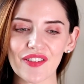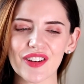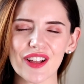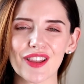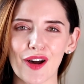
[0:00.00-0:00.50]

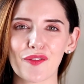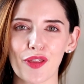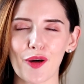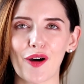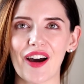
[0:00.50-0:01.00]
given it a lot of
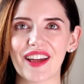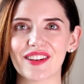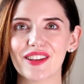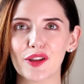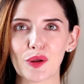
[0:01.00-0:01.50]
thought,
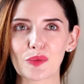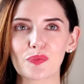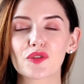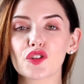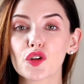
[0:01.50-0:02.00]
and you know,
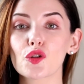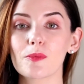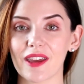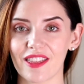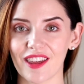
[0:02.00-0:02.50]
two
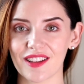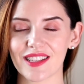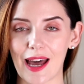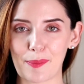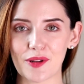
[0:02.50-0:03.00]
big
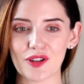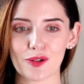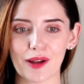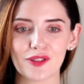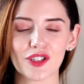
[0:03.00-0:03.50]
things happened
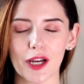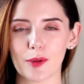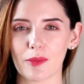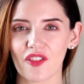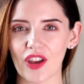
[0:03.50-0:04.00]
around the time
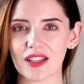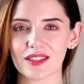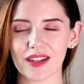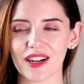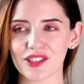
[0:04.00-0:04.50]
that my face
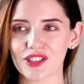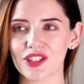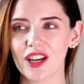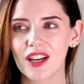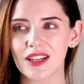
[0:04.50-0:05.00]
started
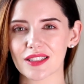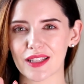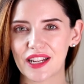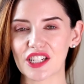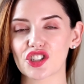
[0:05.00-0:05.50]

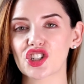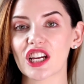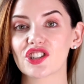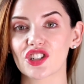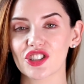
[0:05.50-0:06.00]
slightly
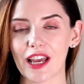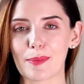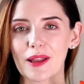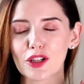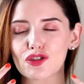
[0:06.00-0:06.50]
changing
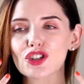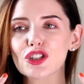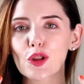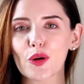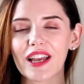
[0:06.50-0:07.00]
shape and
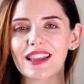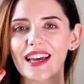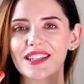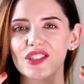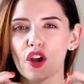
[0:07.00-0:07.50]
just looking
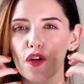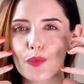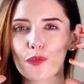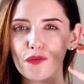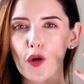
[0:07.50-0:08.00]
less
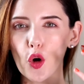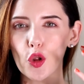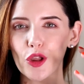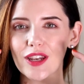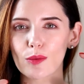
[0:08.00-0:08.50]

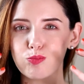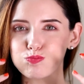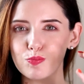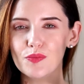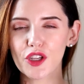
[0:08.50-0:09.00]
full. And
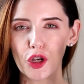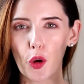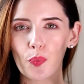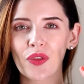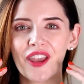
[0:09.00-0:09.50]
you
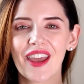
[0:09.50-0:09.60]
know,